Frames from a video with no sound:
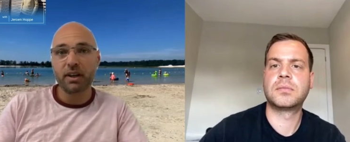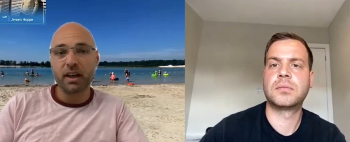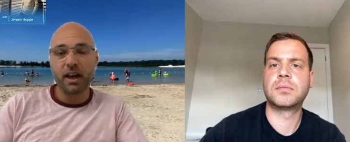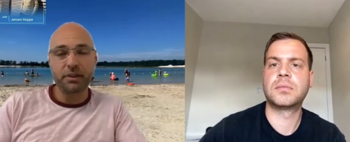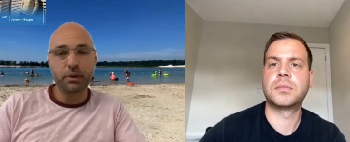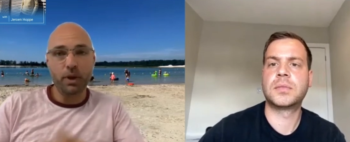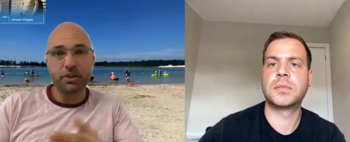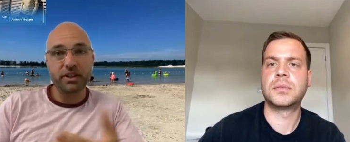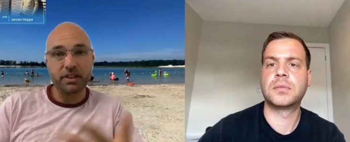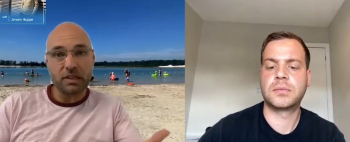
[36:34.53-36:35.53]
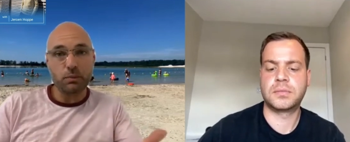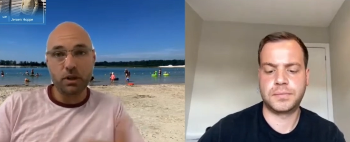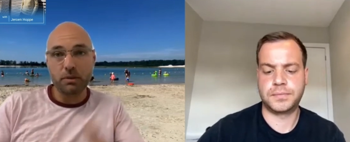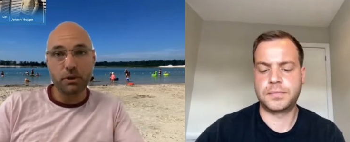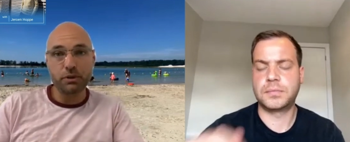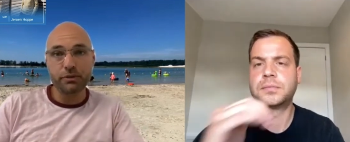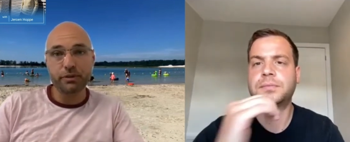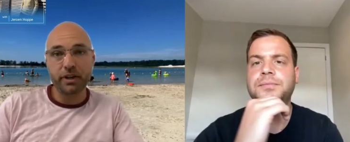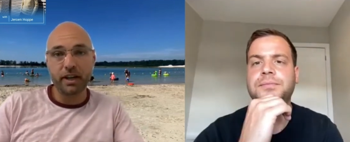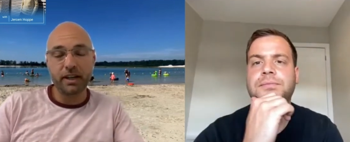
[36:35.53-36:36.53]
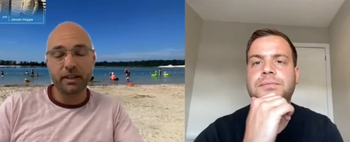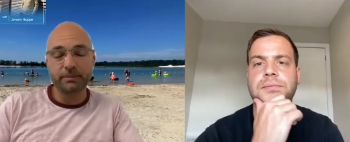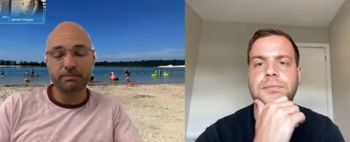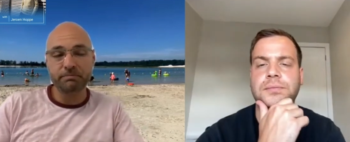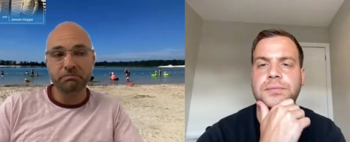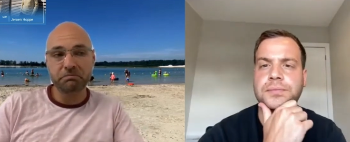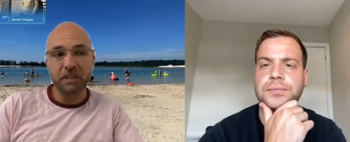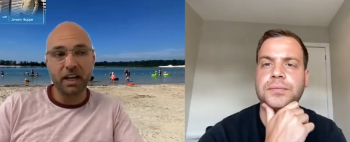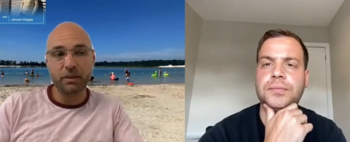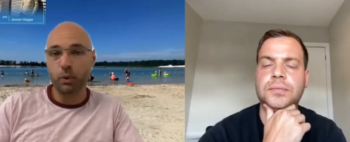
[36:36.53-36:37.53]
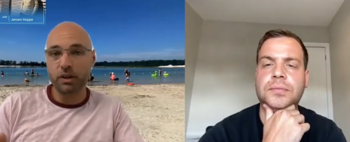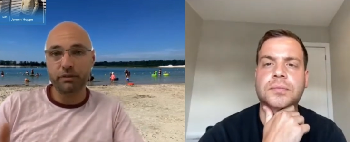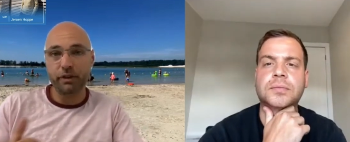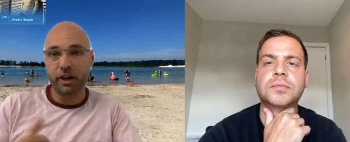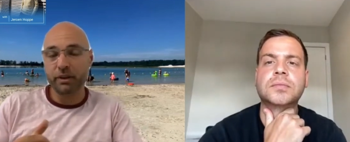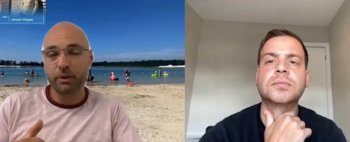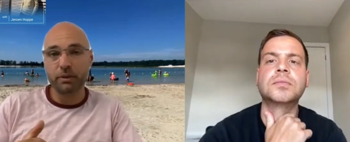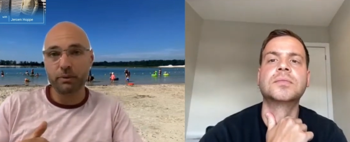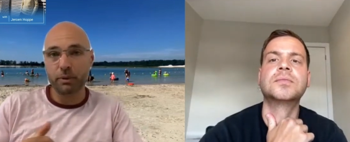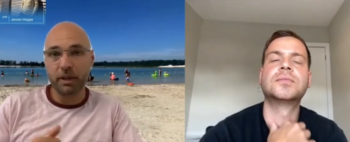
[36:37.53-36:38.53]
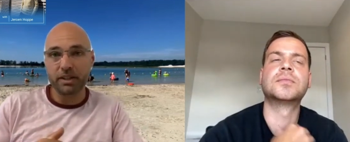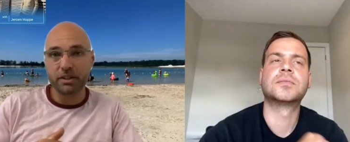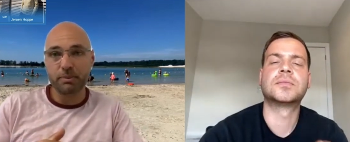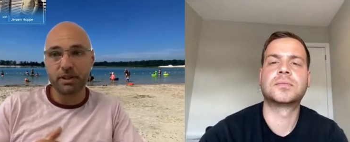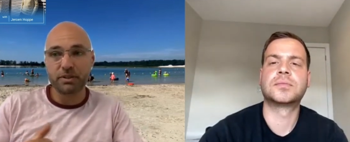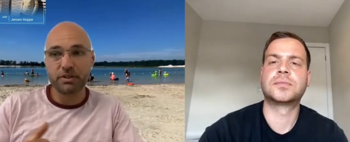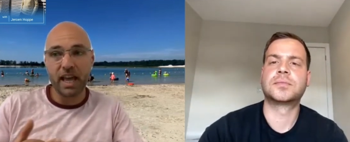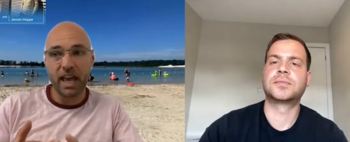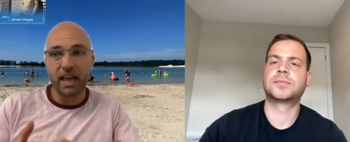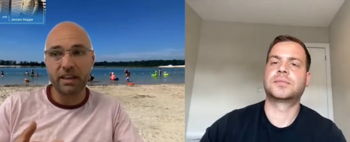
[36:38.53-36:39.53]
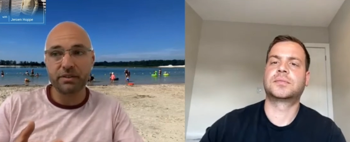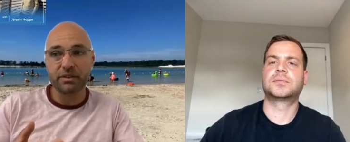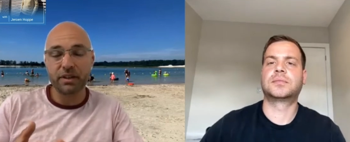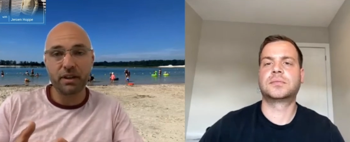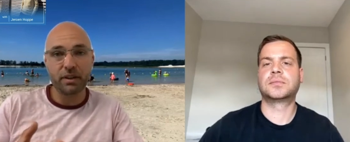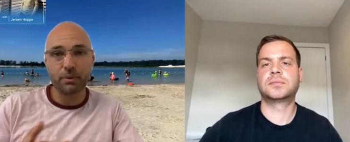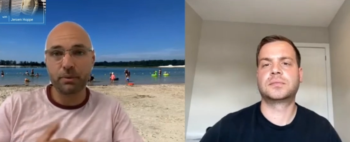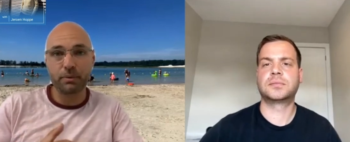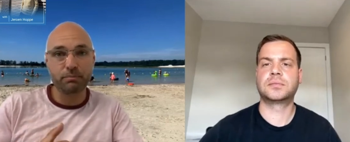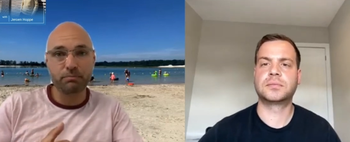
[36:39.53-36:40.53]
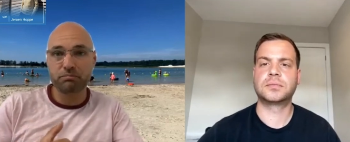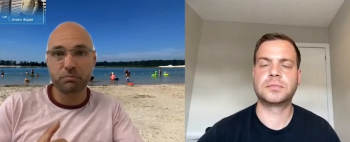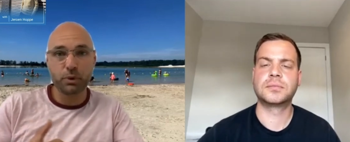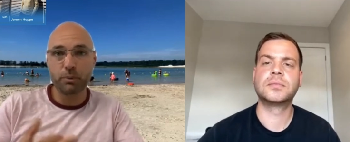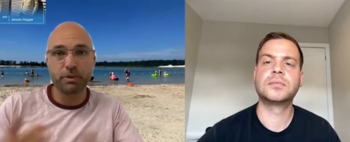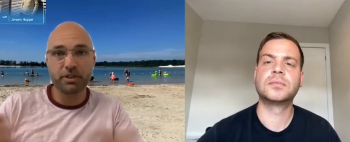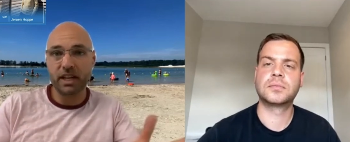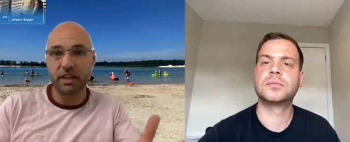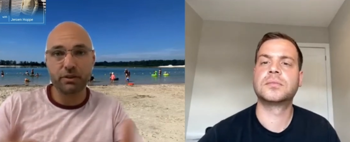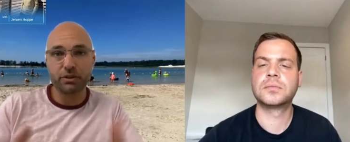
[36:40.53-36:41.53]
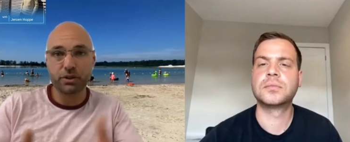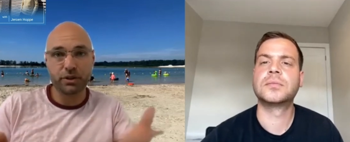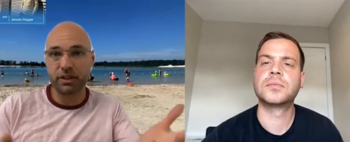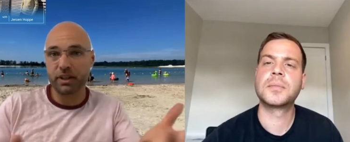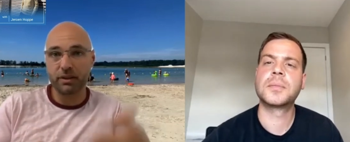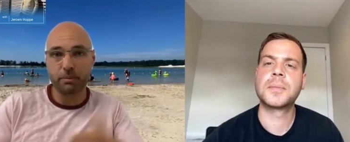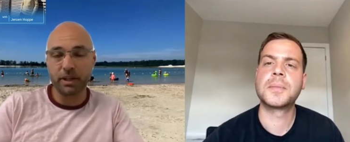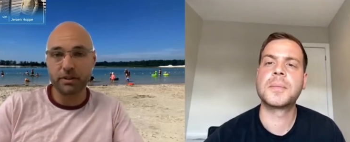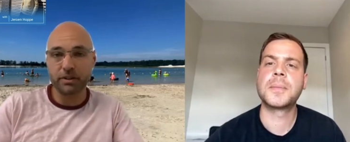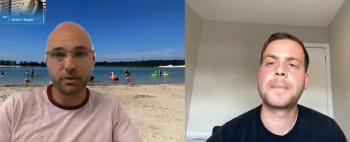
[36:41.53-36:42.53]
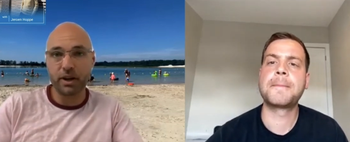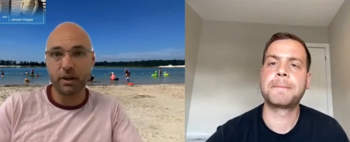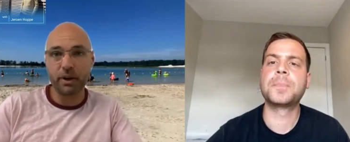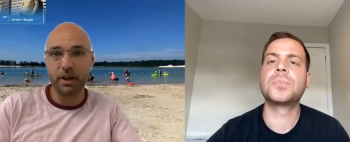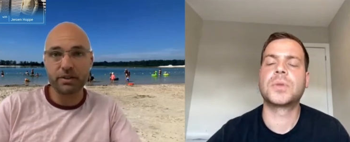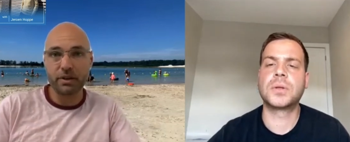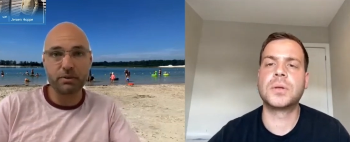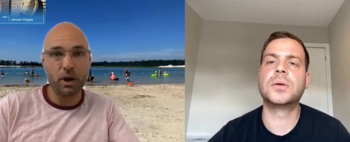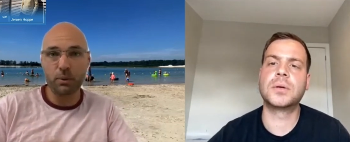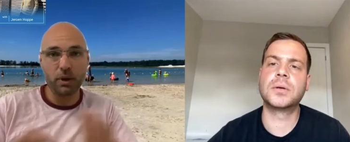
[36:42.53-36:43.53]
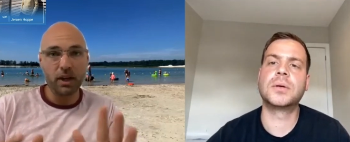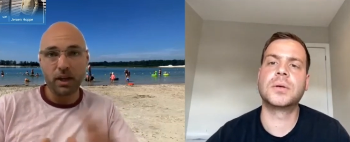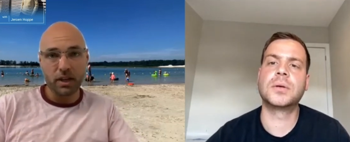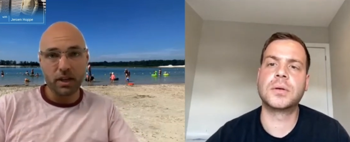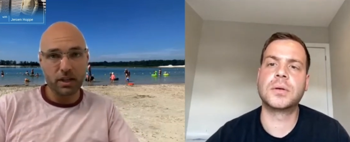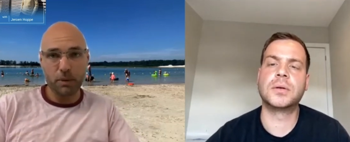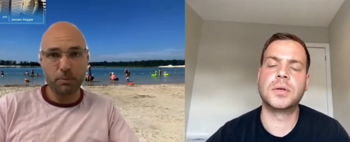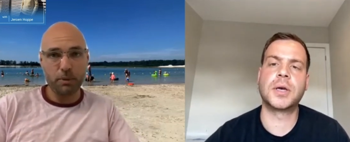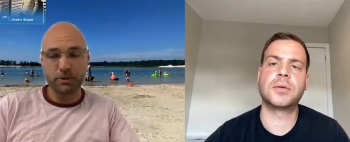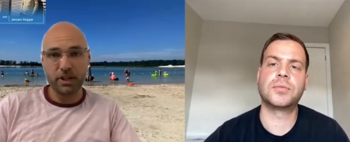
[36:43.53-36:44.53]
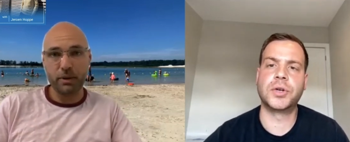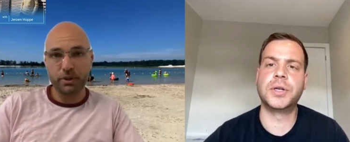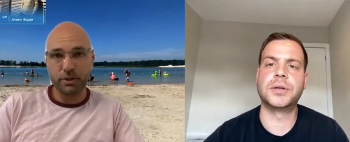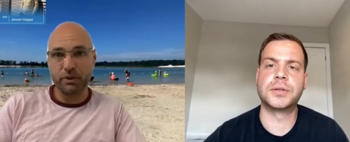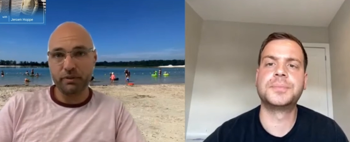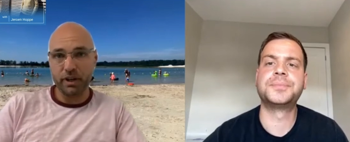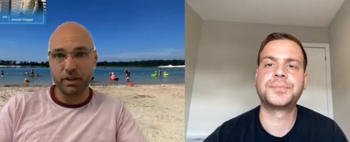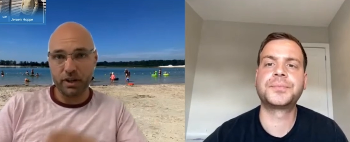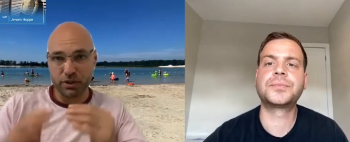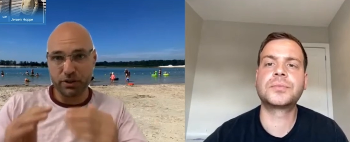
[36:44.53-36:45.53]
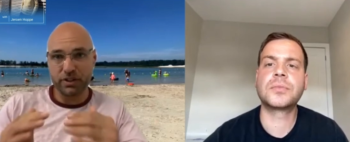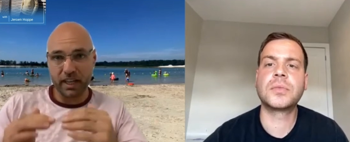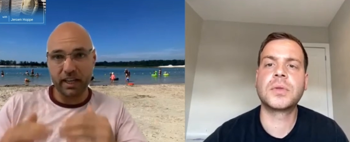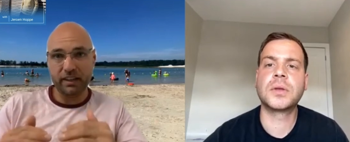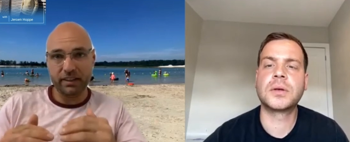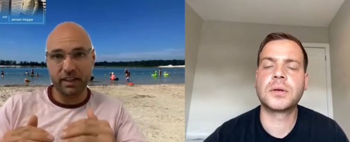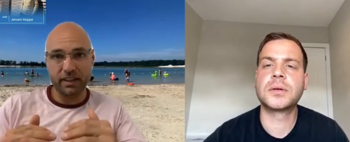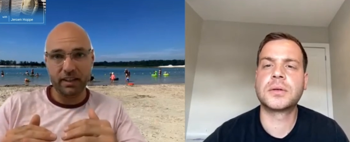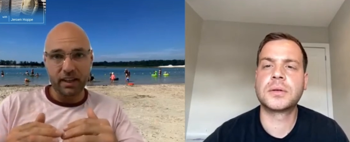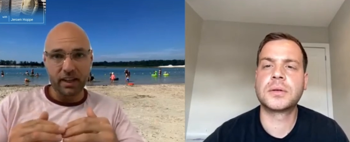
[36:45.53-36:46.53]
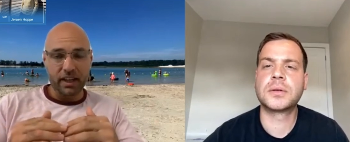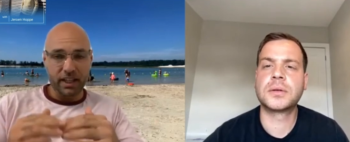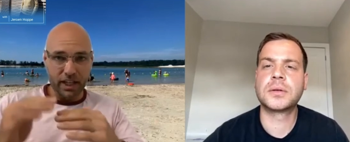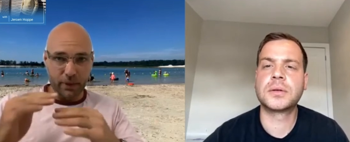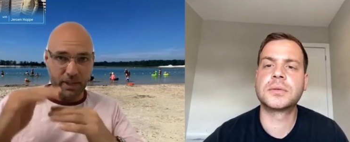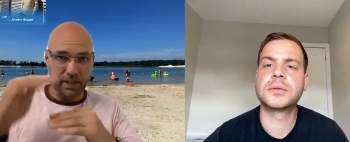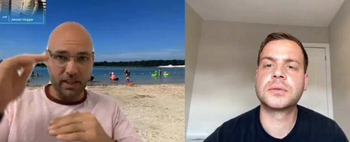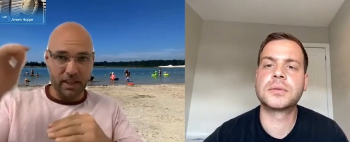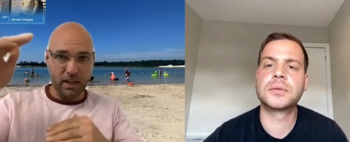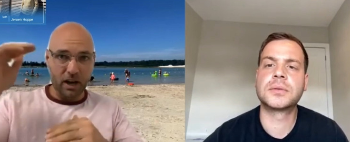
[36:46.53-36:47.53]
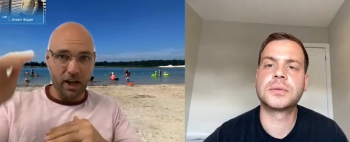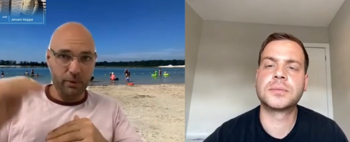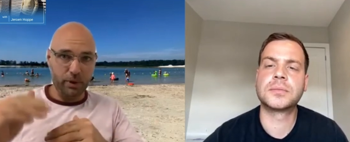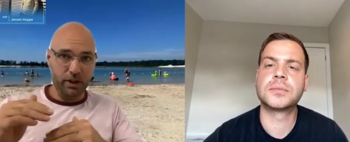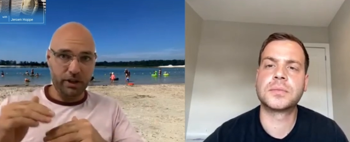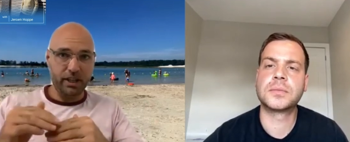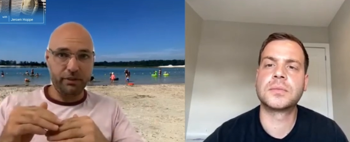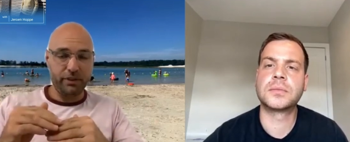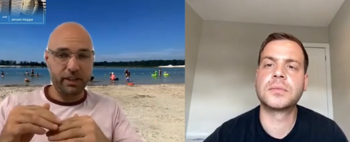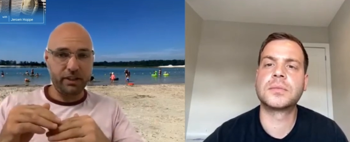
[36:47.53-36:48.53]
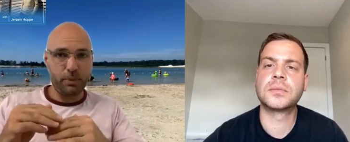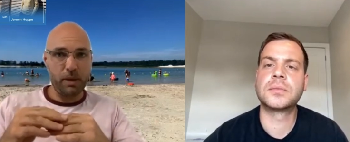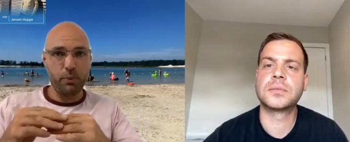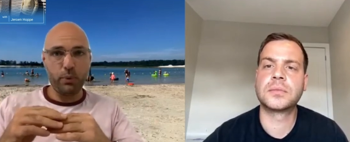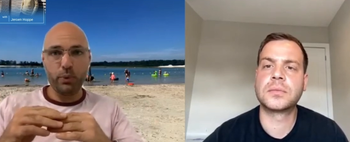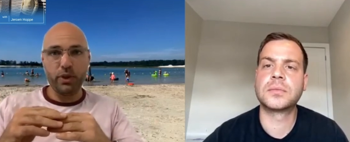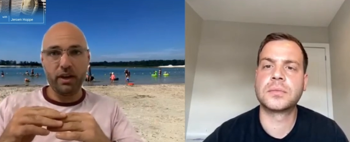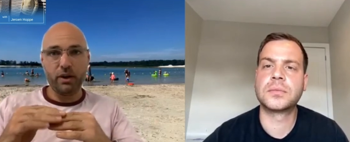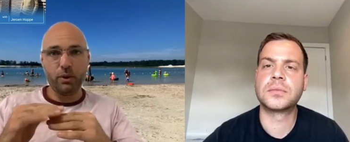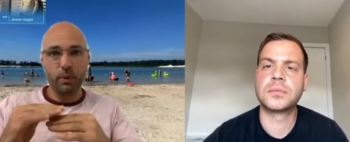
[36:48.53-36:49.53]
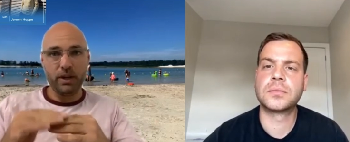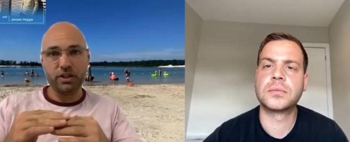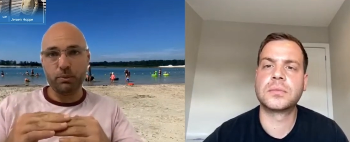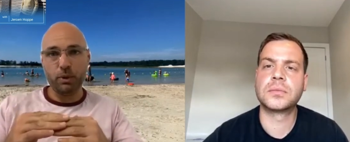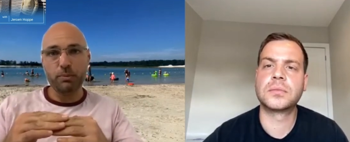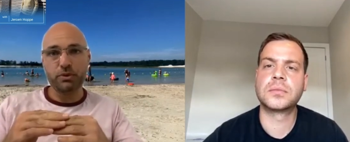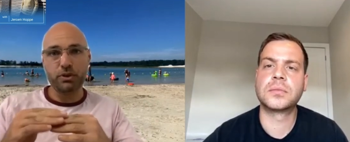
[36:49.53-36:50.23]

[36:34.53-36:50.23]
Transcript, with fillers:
Speaker 1: and the ones that did want to move um, had one find their own replacements, and another group of tenants took the other place straight away. So no, no problems yeah, really I, I just think that you know, in, in, the hierarchy of things, people that are renting rooms are